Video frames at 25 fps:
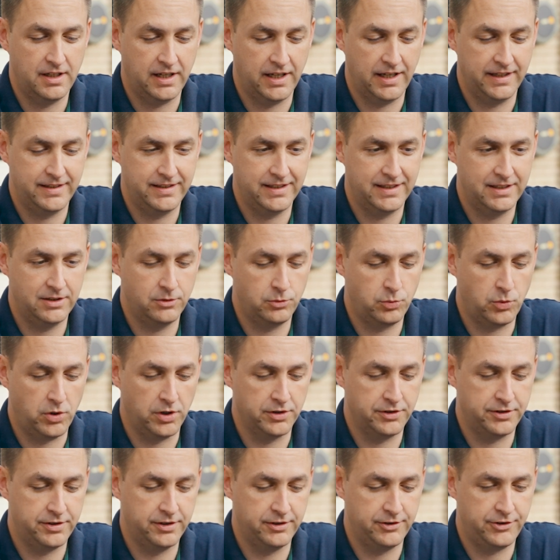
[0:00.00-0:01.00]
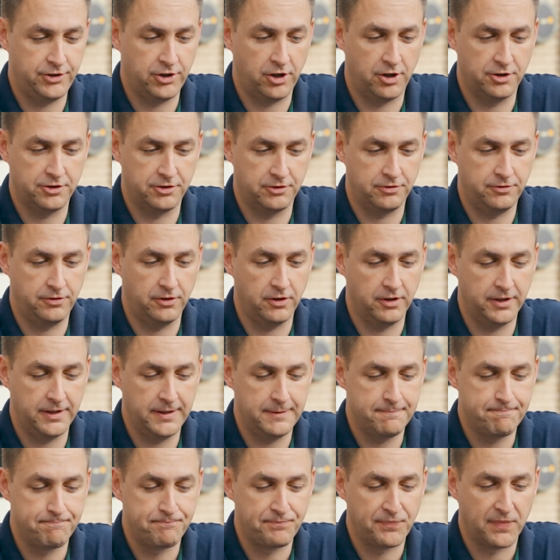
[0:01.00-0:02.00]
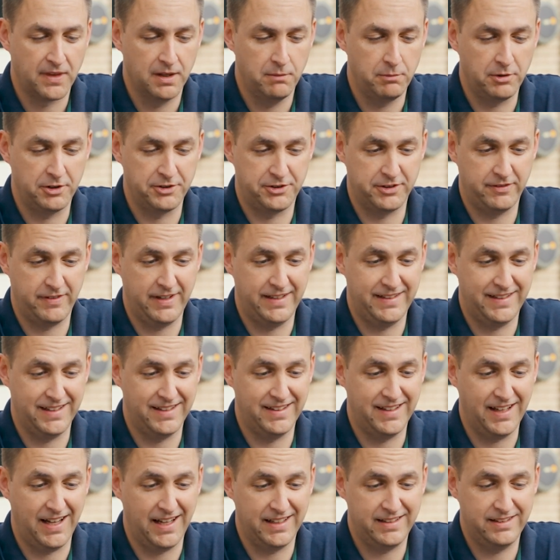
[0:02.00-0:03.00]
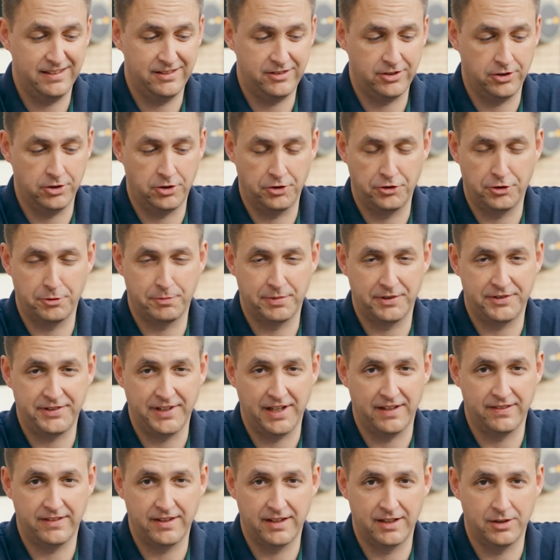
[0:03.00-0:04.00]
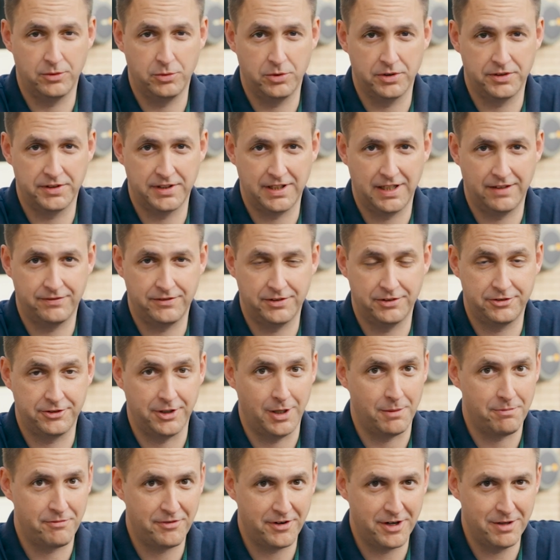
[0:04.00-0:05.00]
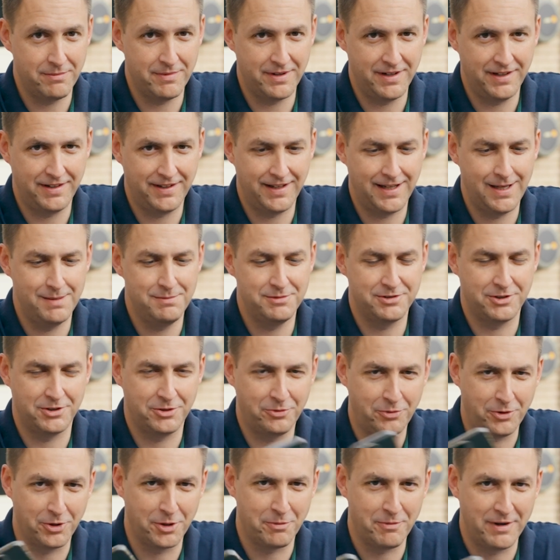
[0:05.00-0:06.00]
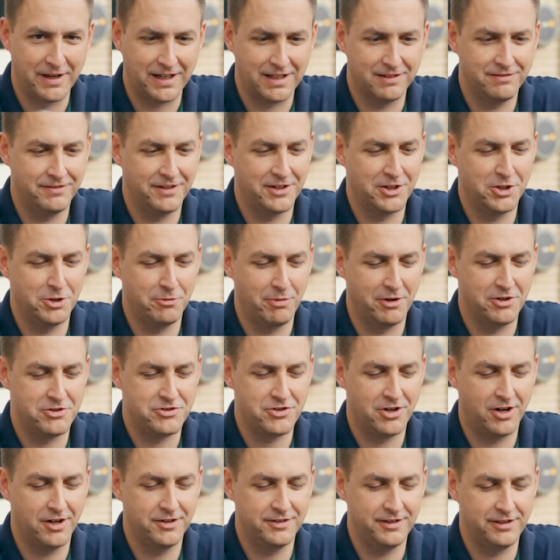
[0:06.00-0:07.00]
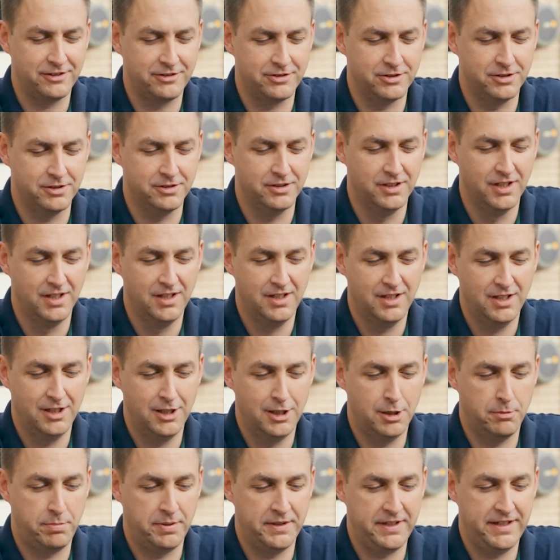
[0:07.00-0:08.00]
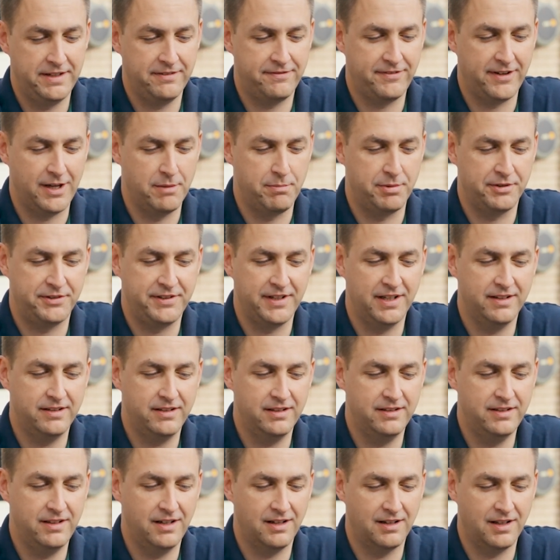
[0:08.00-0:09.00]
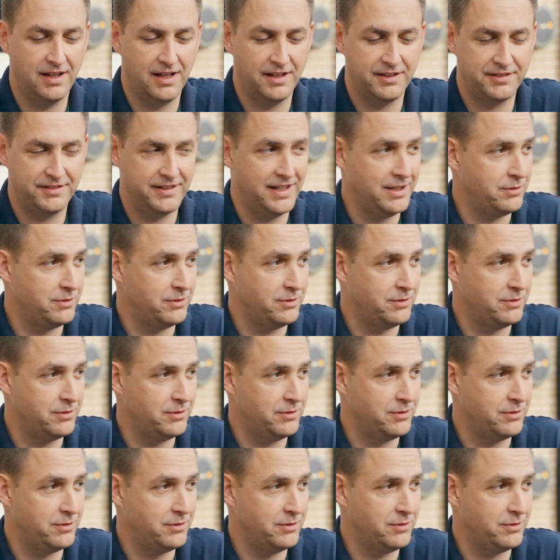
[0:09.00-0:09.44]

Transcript: I didn't want to charge it fully. Because if I did that to 100%, then I wouldn't have to stop very many times, and I want to make a video about charging. So I put 85% in there last